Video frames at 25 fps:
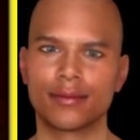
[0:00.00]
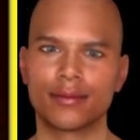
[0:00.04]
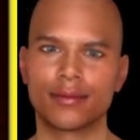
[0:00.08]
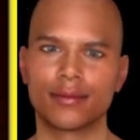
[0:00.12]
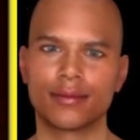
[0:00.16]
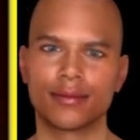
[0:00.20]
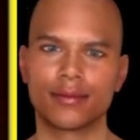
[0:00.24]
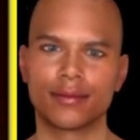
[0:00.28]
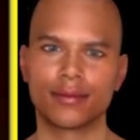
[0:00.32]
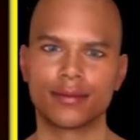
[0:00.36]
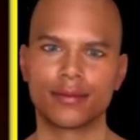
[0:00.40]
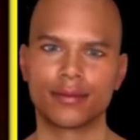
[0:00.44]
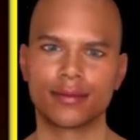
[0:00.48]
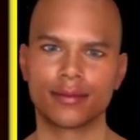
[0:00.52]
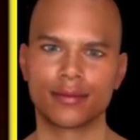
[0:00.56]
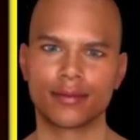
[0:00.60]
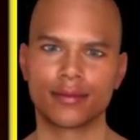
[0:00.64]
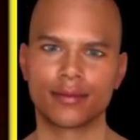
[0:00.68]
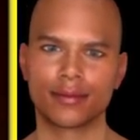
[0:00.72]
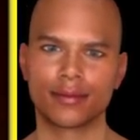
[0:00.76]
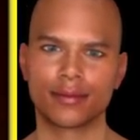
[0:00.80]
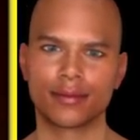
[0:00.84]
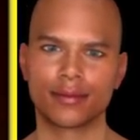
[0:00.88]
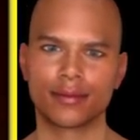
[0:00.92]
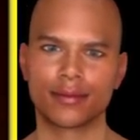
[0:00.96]
It was
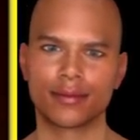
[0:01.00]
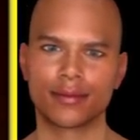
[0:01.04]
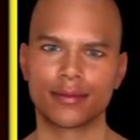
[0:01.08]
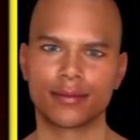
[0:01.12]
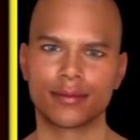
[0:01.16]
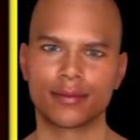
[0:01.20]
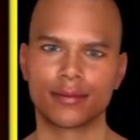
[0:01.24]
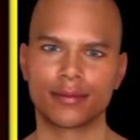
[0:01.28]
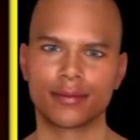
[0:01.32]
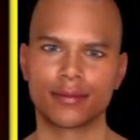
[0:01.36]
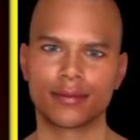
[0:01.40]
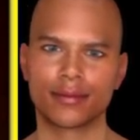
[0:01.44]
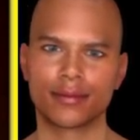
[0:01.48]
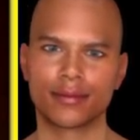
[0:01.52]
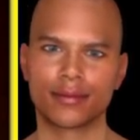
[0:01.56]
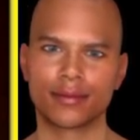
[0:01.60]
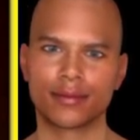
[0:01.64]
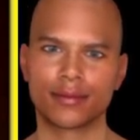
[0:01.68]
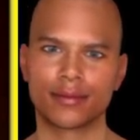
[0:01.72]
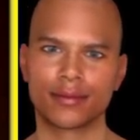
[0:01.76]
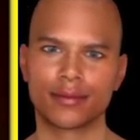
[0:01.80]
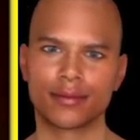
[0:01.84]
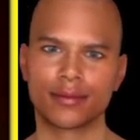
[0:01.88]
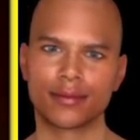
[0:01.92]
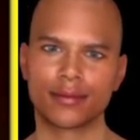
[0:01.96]
referred to as the
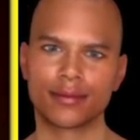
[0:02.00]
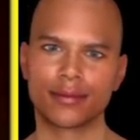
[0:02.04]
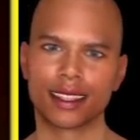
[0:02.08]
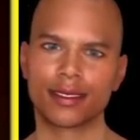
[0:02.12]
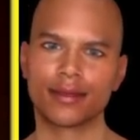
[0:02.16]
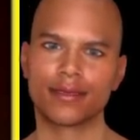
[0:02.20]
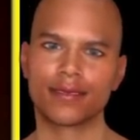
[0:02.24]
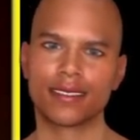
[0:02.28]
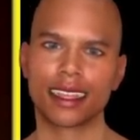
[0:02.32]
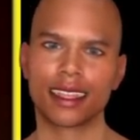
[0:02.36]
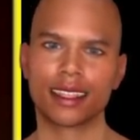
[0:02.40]
Authorized Version